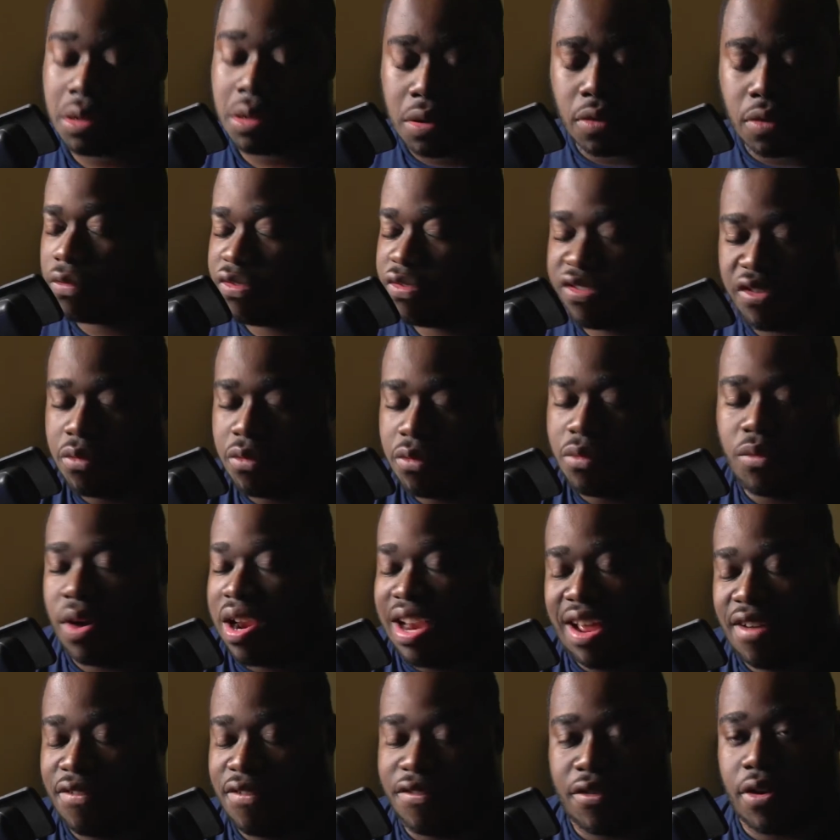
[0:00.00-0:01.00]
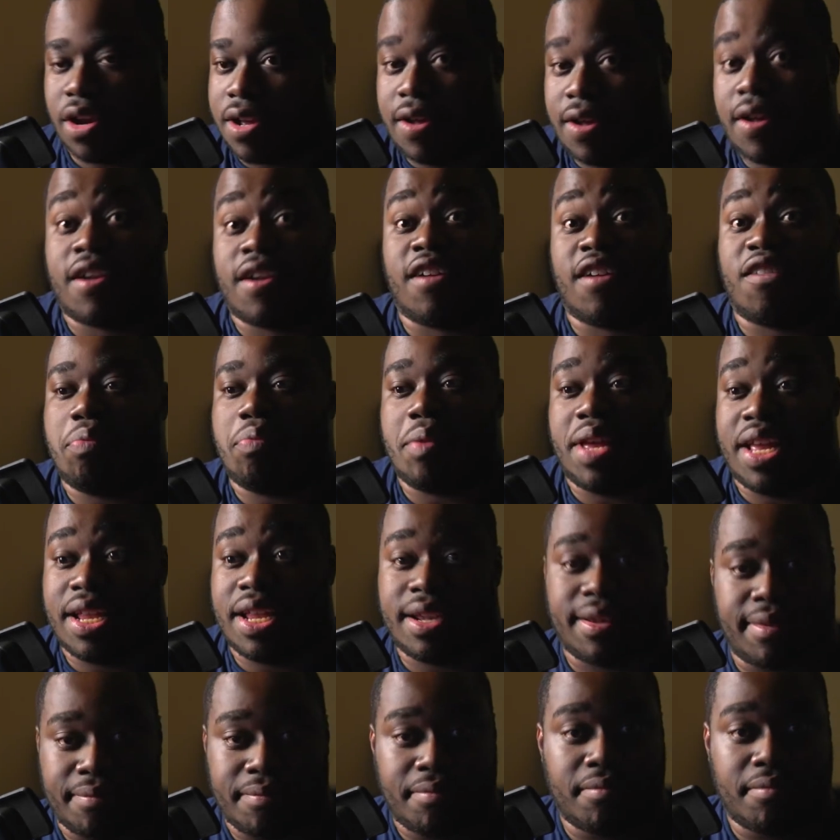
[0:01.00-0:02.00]
For whatever it could have been.
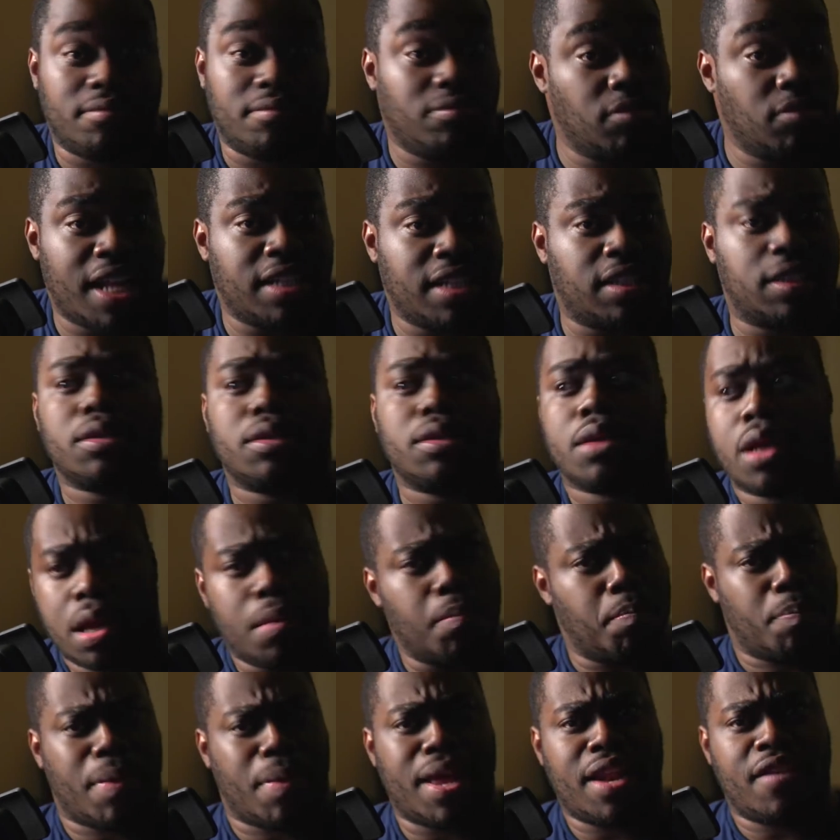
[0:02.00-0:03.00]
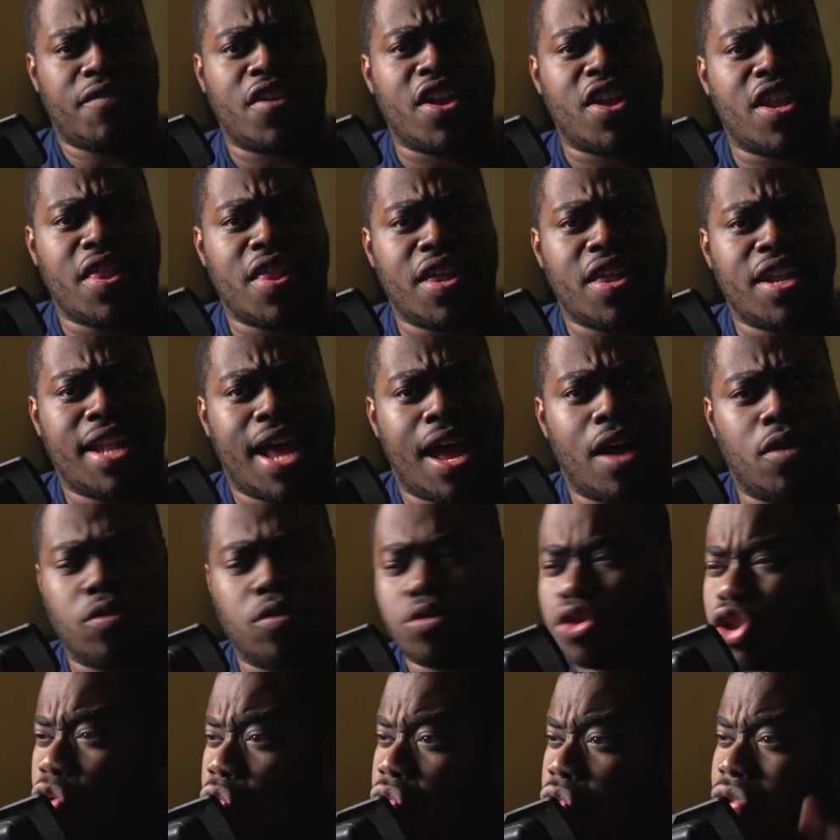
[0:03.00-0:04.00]
Let's benefit of the doubt.
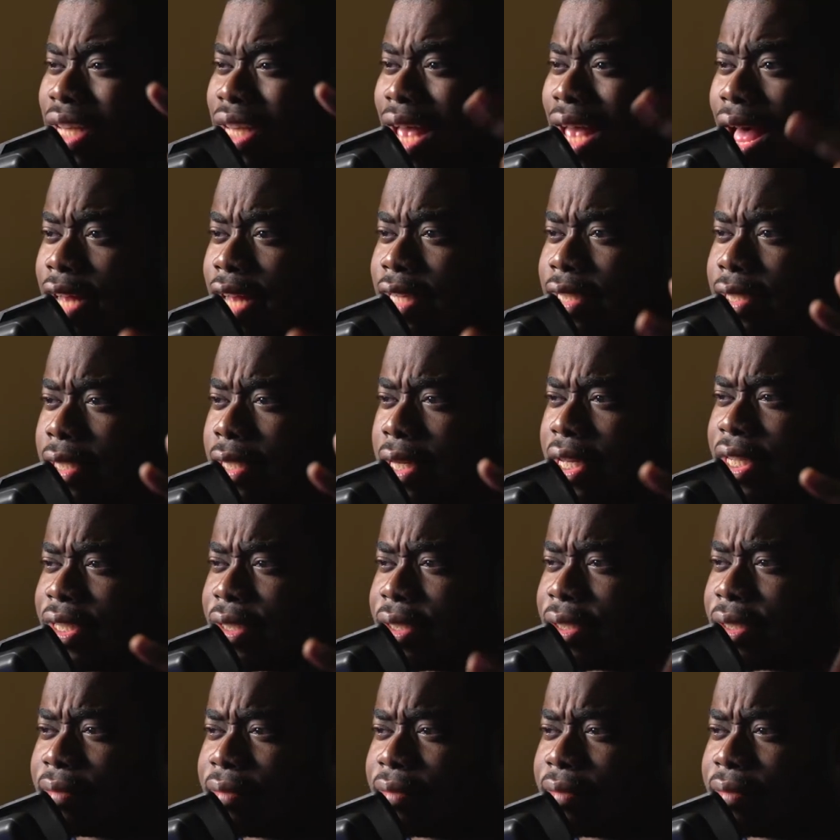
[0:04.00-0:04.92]
Two sides this.